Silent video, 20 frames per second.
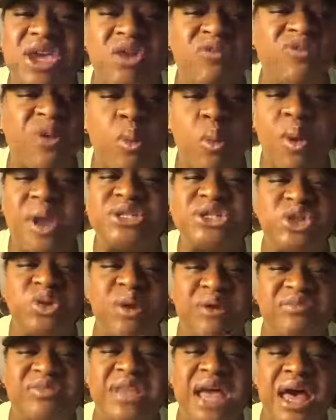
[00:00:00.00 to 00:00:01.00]
you for what you
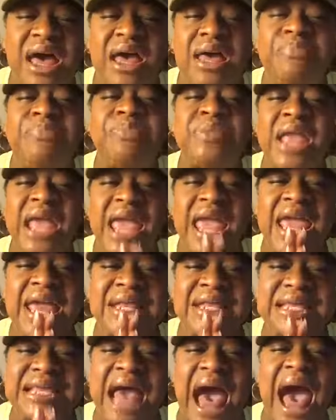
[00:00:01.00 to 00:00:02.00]
have done
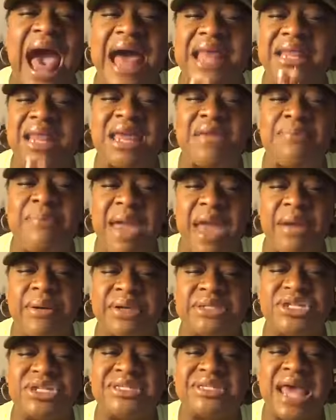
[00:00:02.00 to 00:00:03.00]
in godly
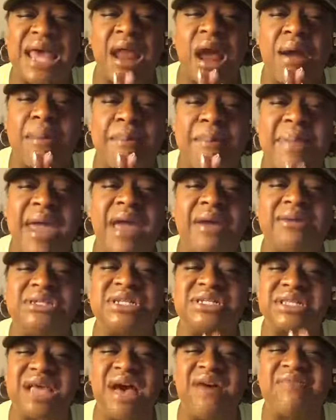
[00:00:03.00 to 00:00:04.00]
marriages, that are
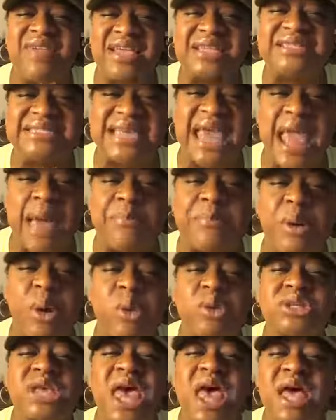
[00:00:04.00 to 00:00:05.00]
marriages of
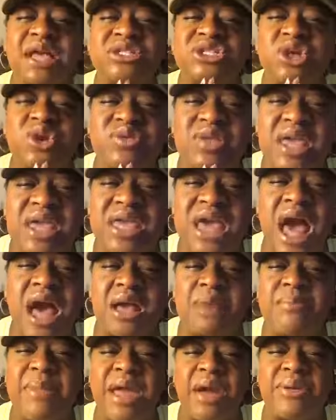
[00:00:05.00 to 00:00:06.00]
example to the
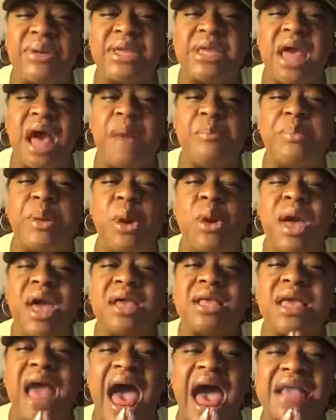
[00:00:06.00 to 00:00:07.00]
young married couple,
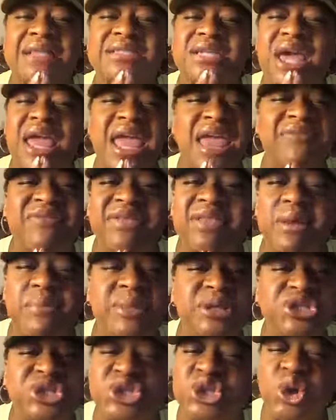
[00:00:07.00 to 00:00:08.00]
God, to even the
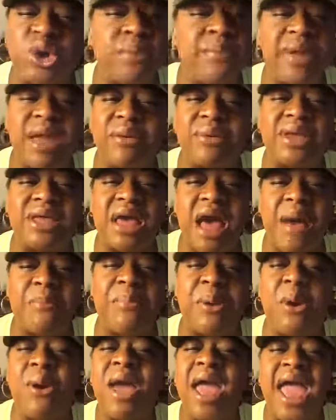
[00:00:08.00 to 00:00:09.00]
mature married
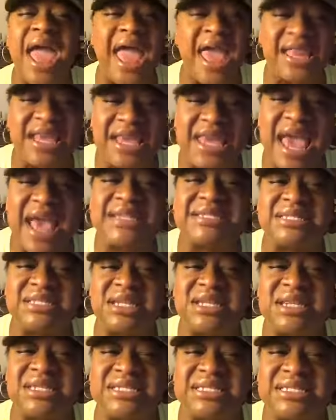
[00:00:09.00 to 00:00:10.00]
couple, and yes,
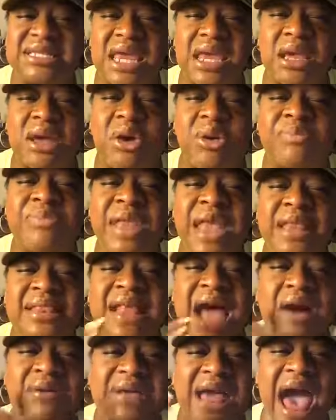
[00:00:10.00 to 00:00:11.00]
to the single.
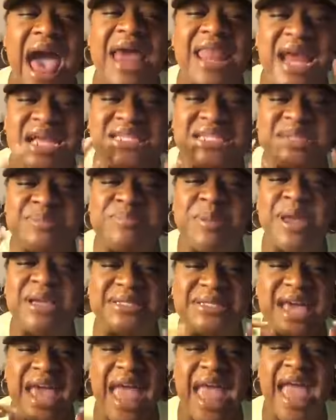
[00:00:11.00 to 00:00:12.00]
Now, God, I speak
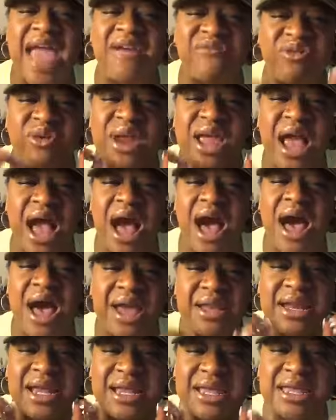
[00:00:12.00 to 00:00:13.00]
to every
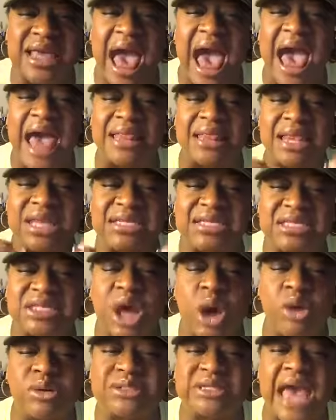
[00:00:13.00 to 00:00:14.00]
ungodly
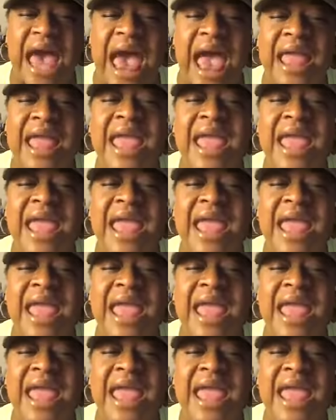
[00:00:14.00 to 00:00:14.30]
soul tie,